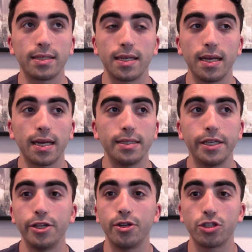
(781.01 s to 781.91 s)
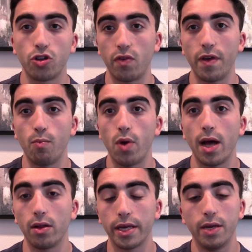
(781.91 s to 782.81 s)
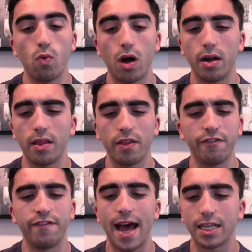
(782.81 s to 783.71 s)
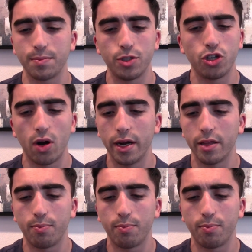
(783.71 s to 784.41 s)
to continue to serve him well. He won the vast majority of the